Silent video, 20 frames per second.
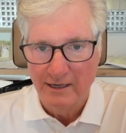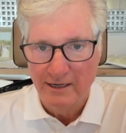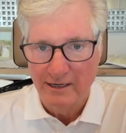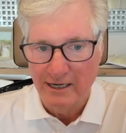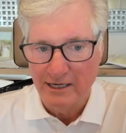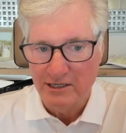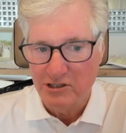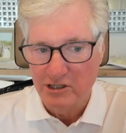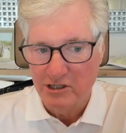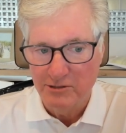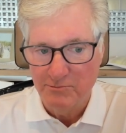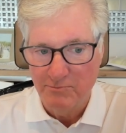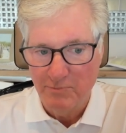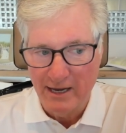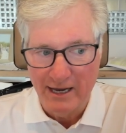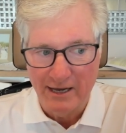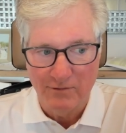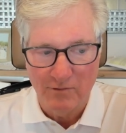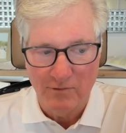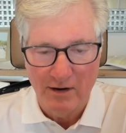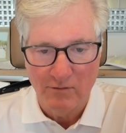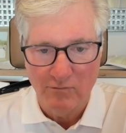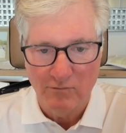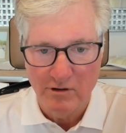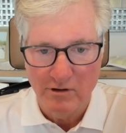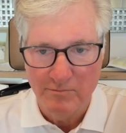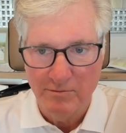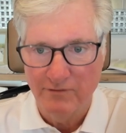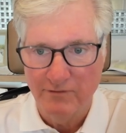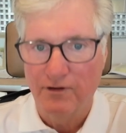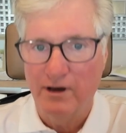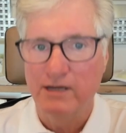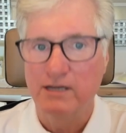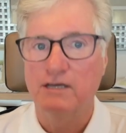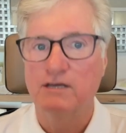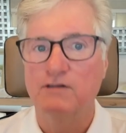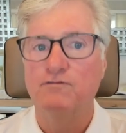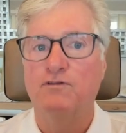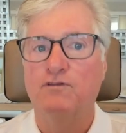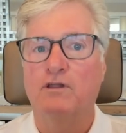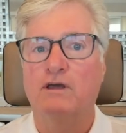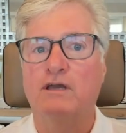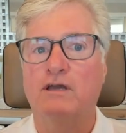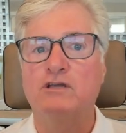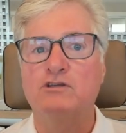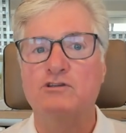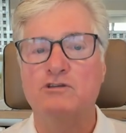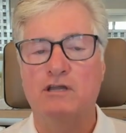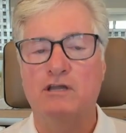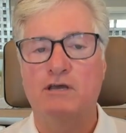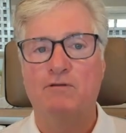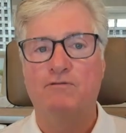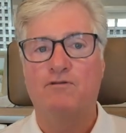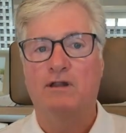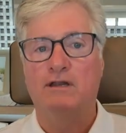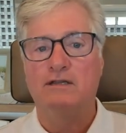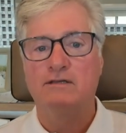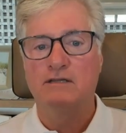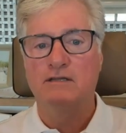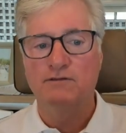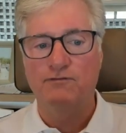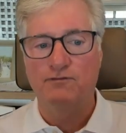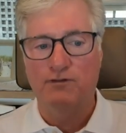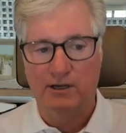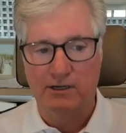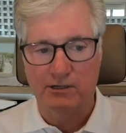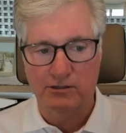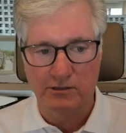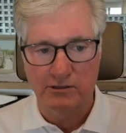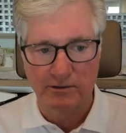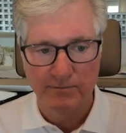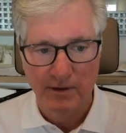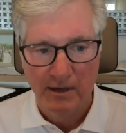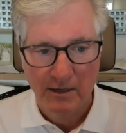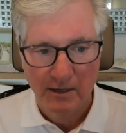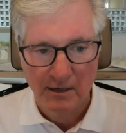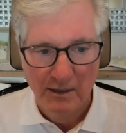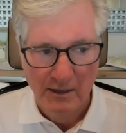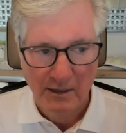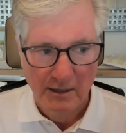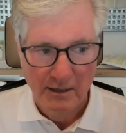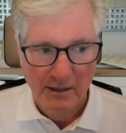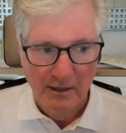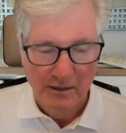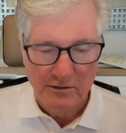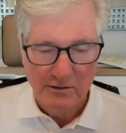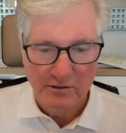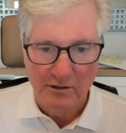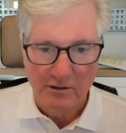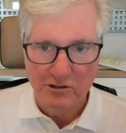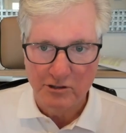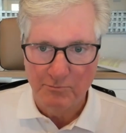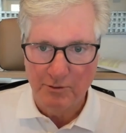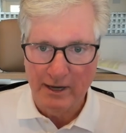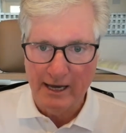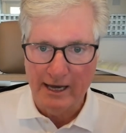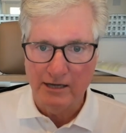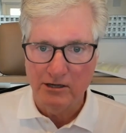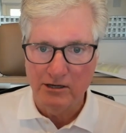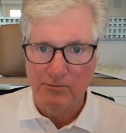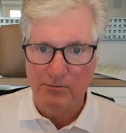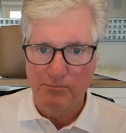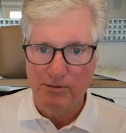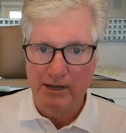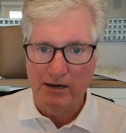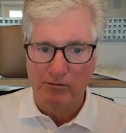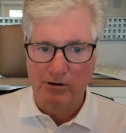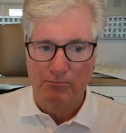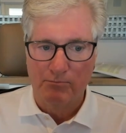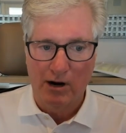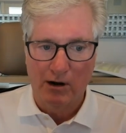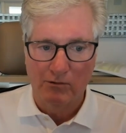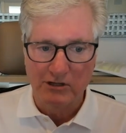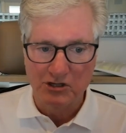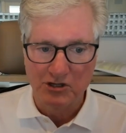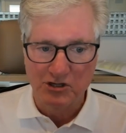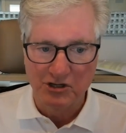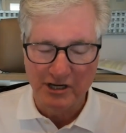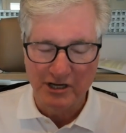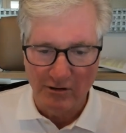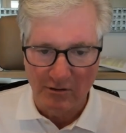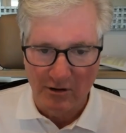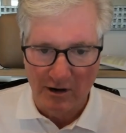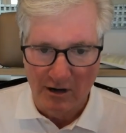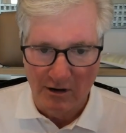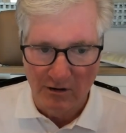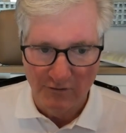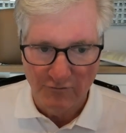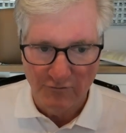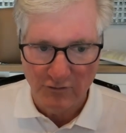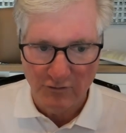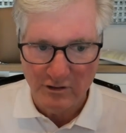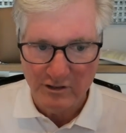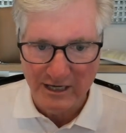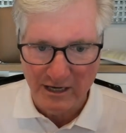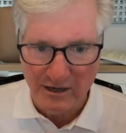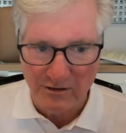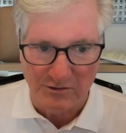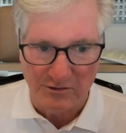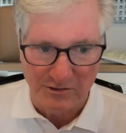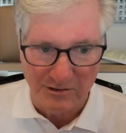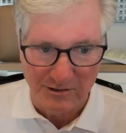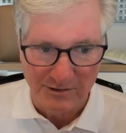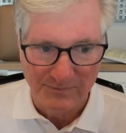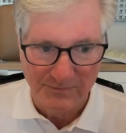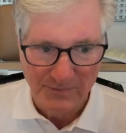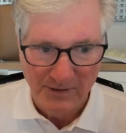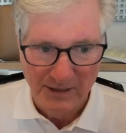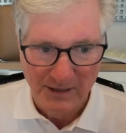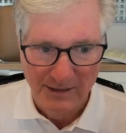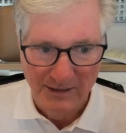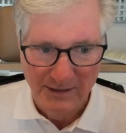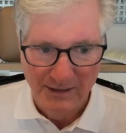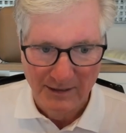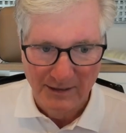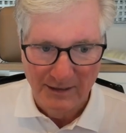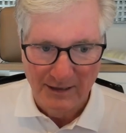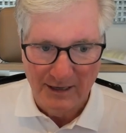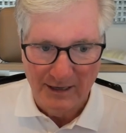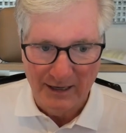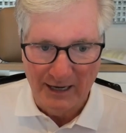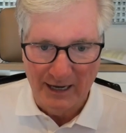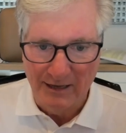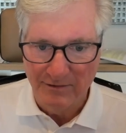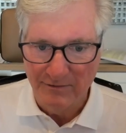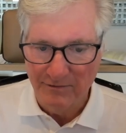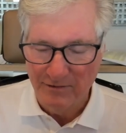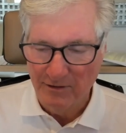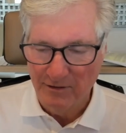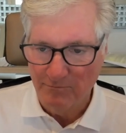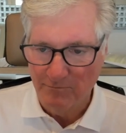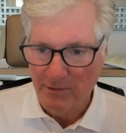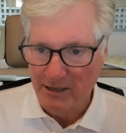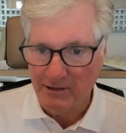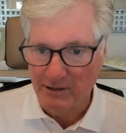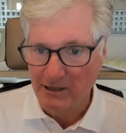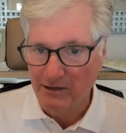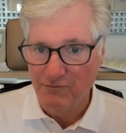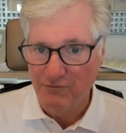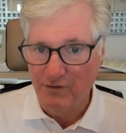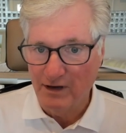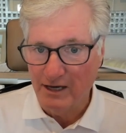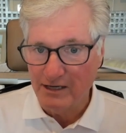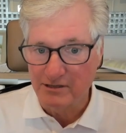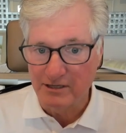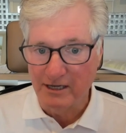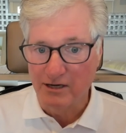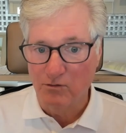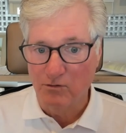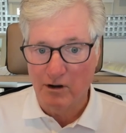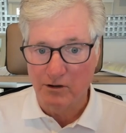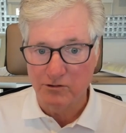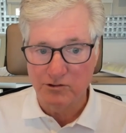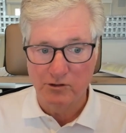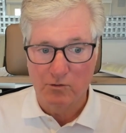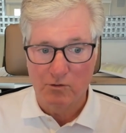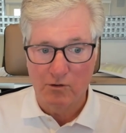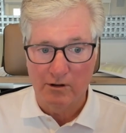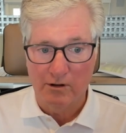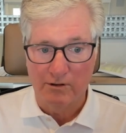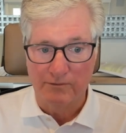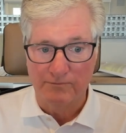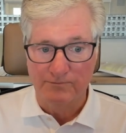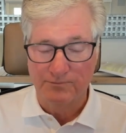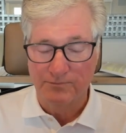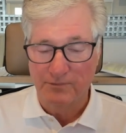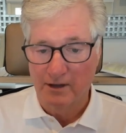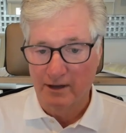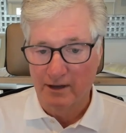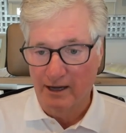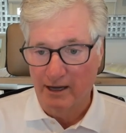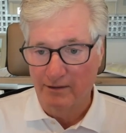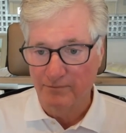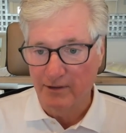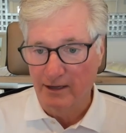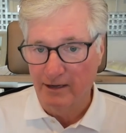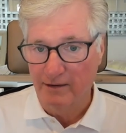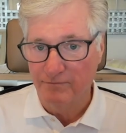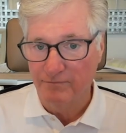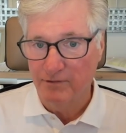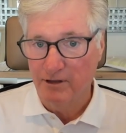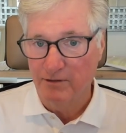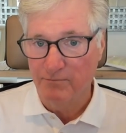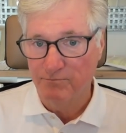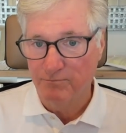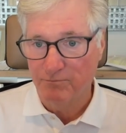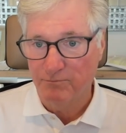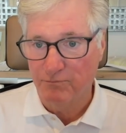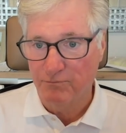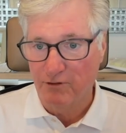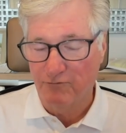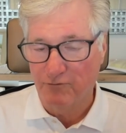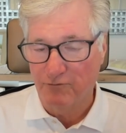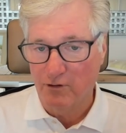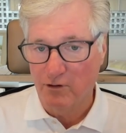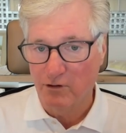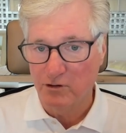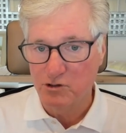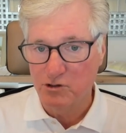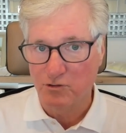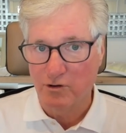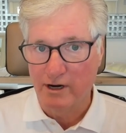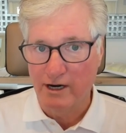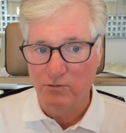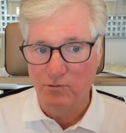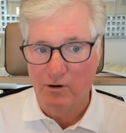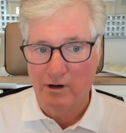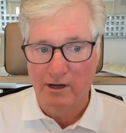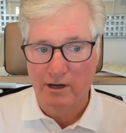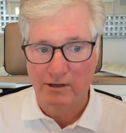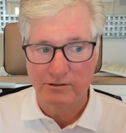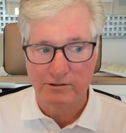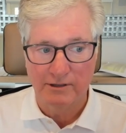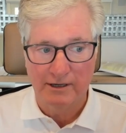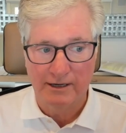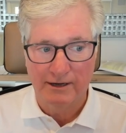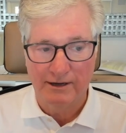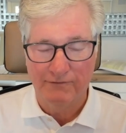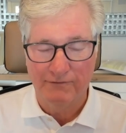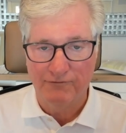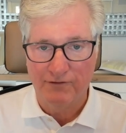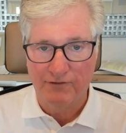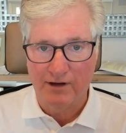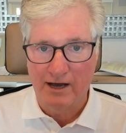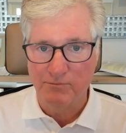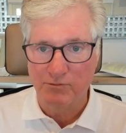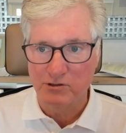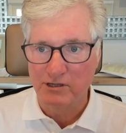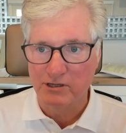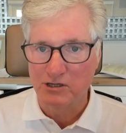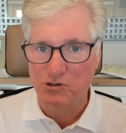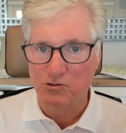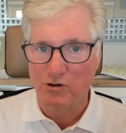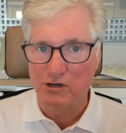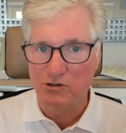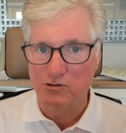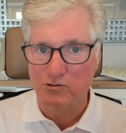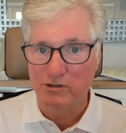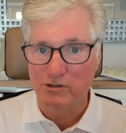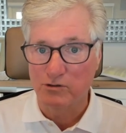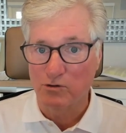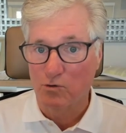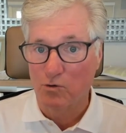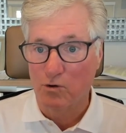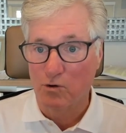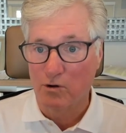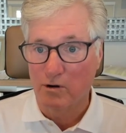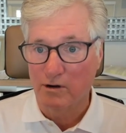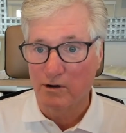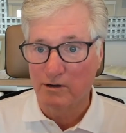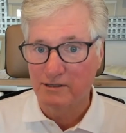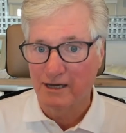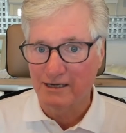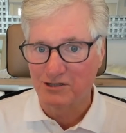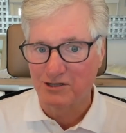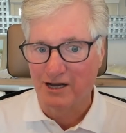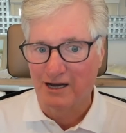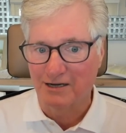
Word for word: And that's Japan, right? We've been fighting inflation. They've been fighting deflation. So Japan, you'd be able to borrow at zero for years and basically invest anywhere else in the world. And the preferred trade was 5% treasuries or tech